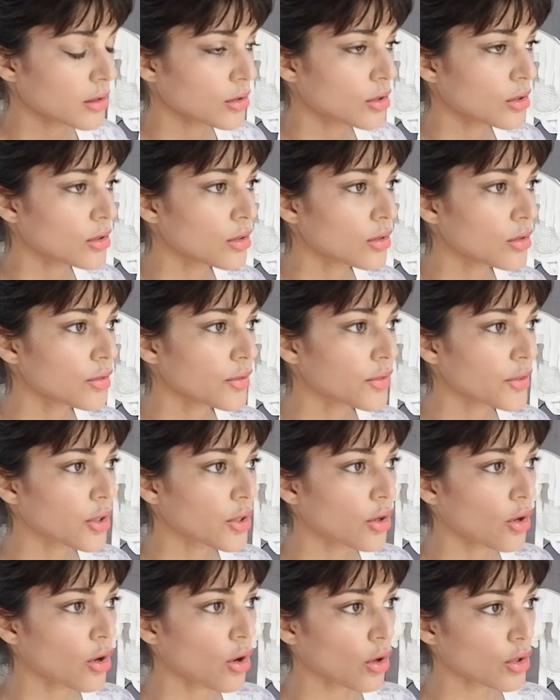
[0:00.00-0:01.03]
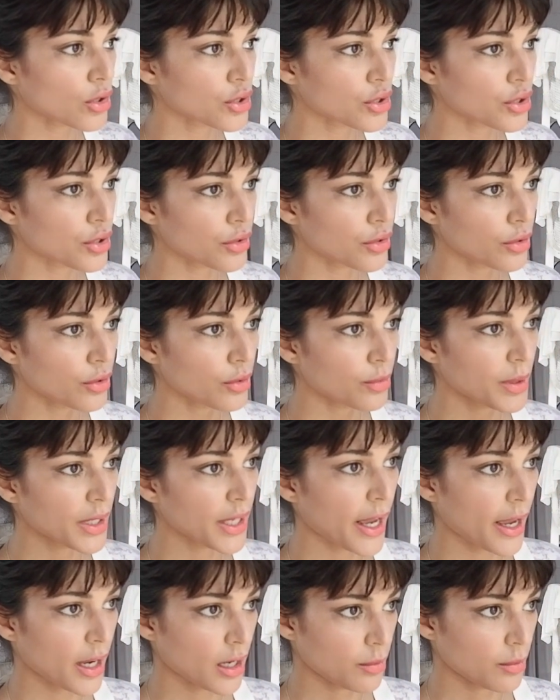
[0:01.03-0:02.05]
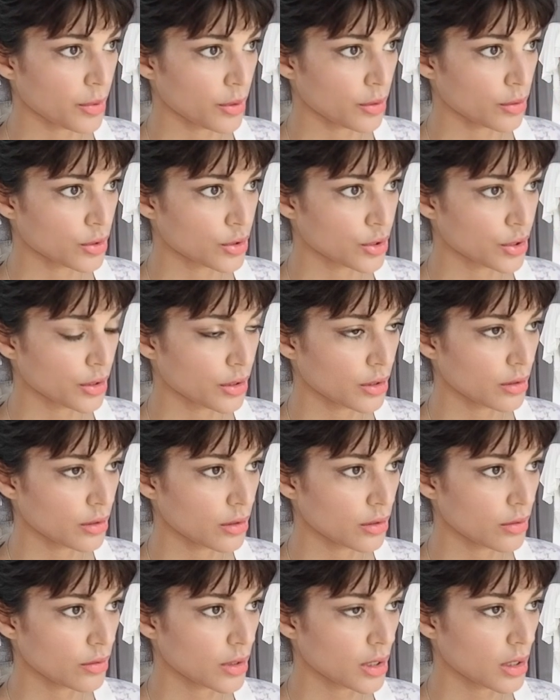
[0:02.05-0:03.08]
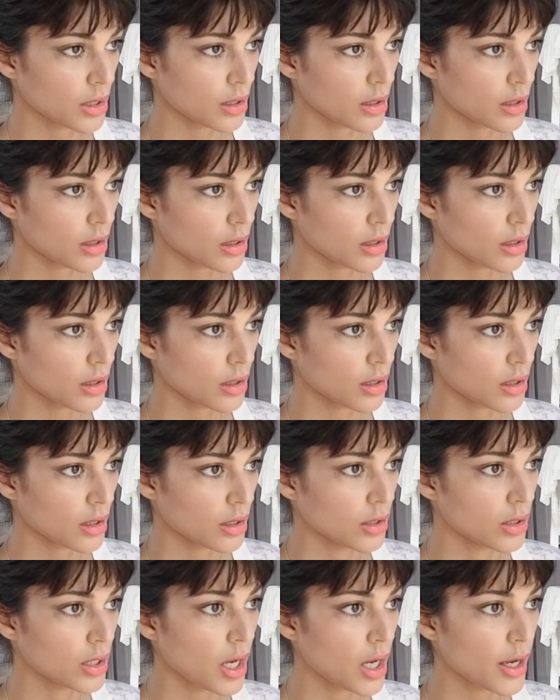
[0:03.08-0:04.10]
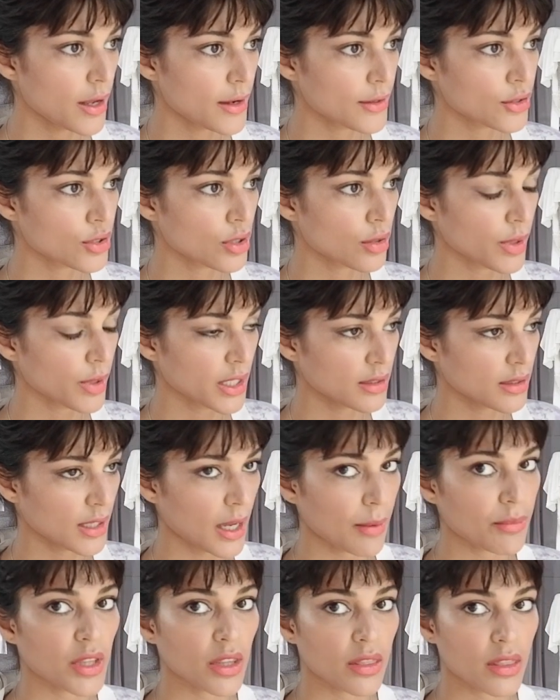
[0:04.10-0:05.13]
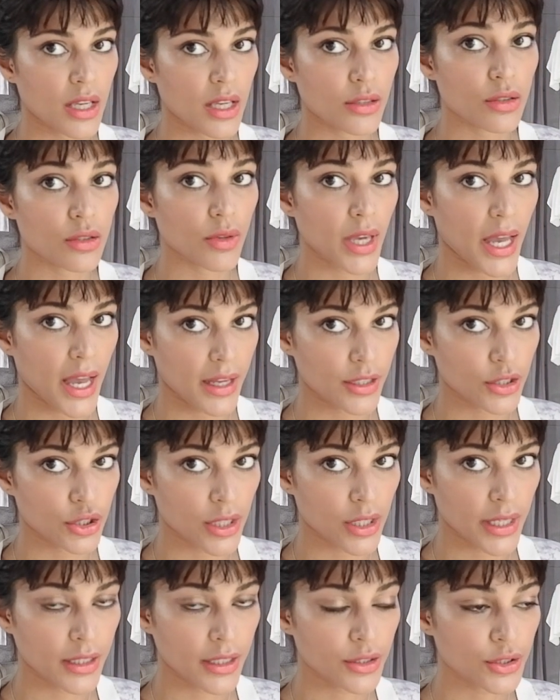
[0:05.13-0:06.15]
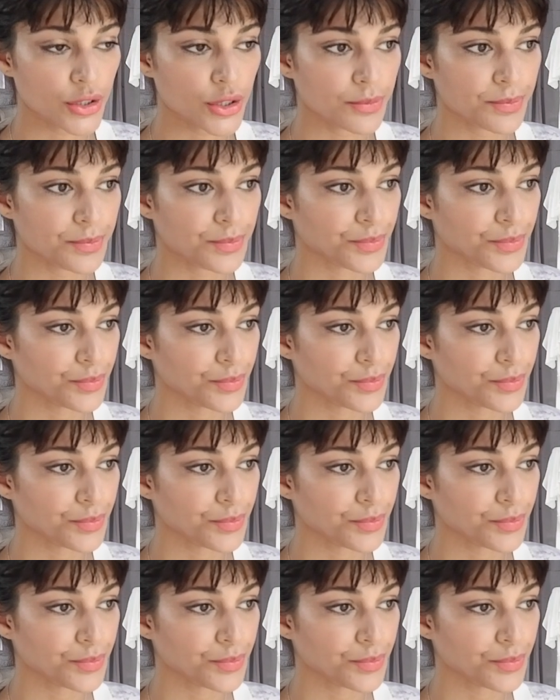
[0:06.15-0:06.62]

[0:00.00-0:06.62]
you've got to be able to learn to accept the things you can change